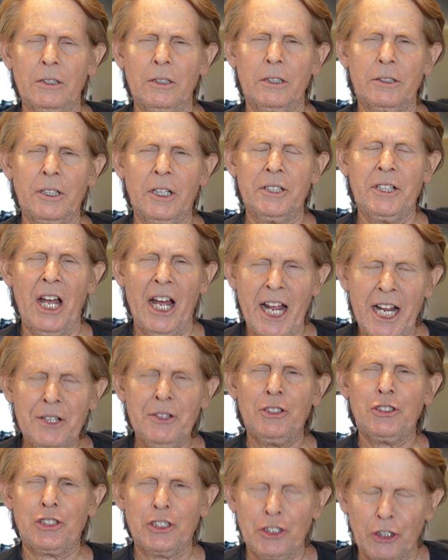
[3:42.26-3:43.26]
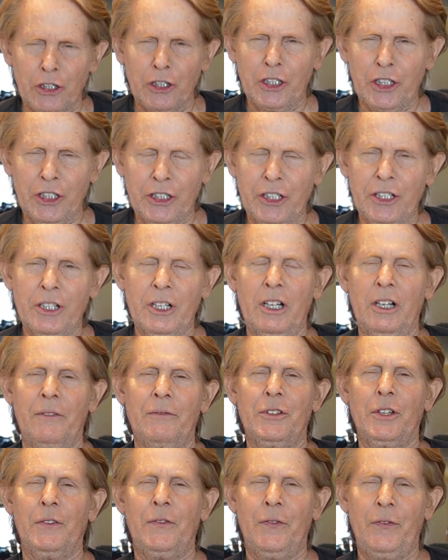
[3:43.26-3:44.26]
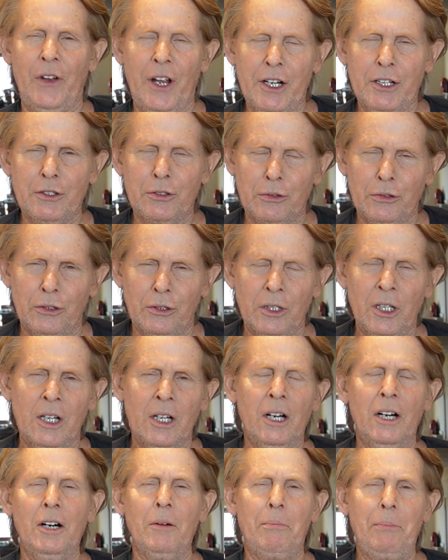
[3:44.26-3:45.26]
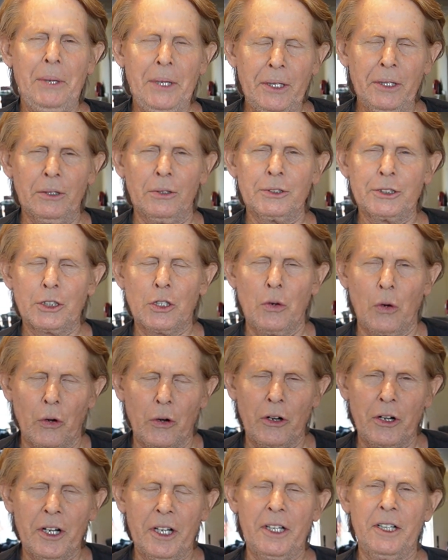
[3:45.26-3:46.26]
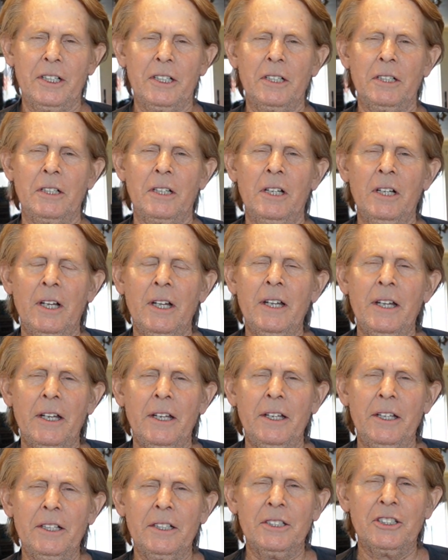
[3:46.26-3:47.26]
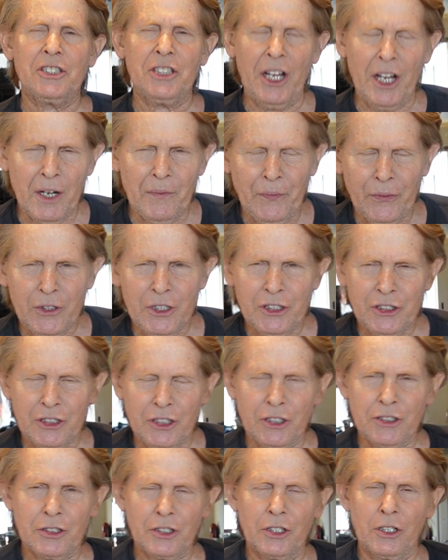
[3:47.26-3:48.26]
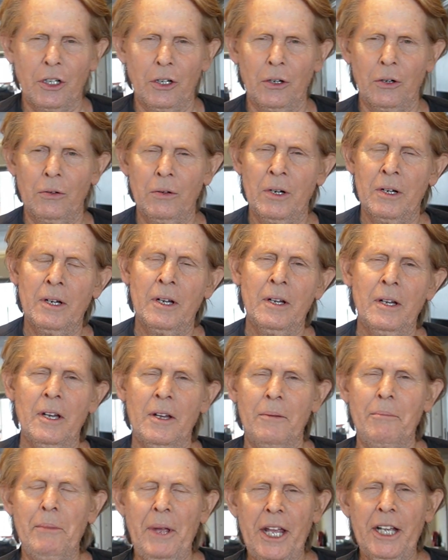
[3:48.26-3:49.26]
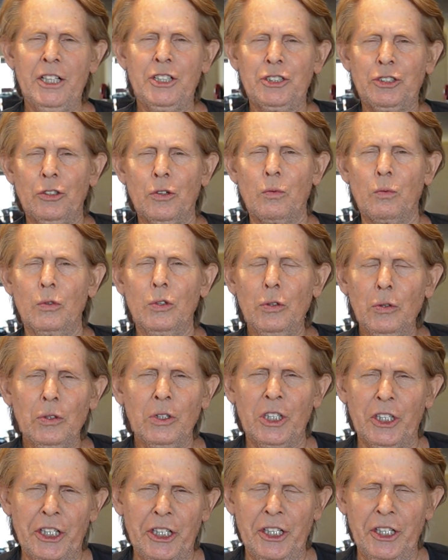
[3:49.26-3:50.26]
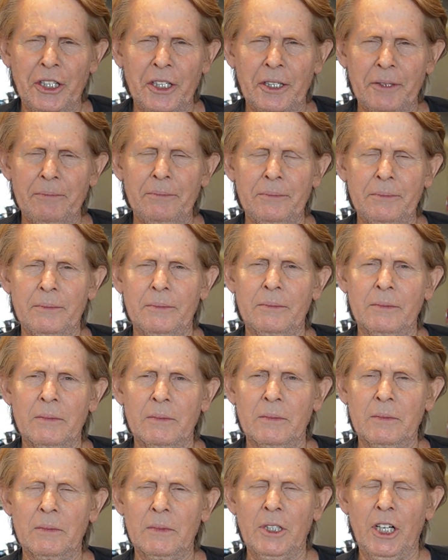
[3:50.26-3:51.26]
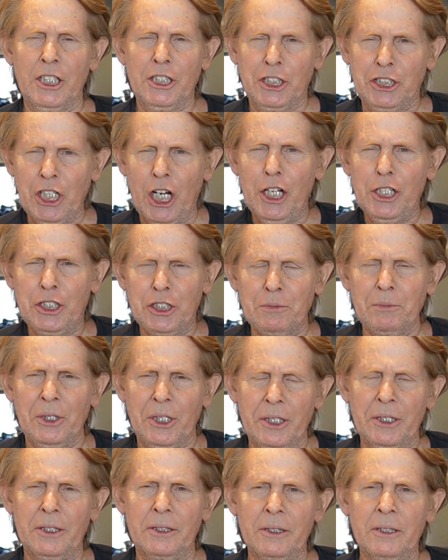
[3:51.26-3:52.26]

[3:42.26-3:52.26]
Ninth Circuit of the Federal Appeals Court in San Francisco makes a ruling, a judgment,